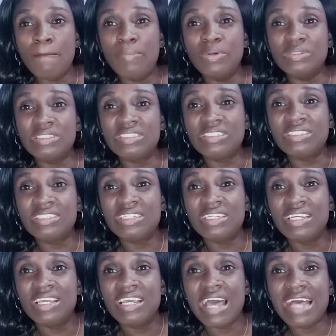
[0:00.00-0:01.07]
but
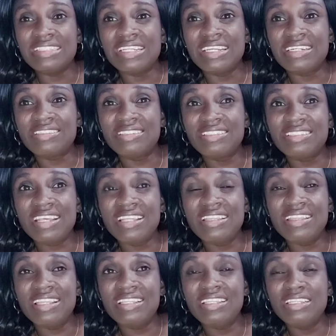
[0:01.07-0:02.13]
as a Christian,
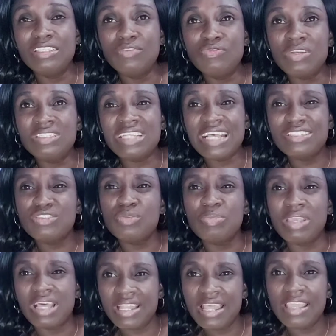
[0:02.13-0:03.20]
the difference has to be
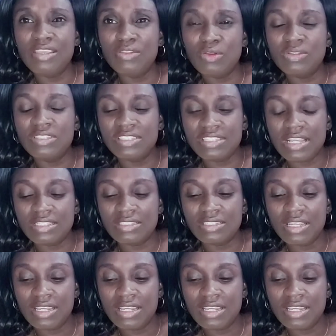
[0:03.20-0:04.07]
clear. You know, understand?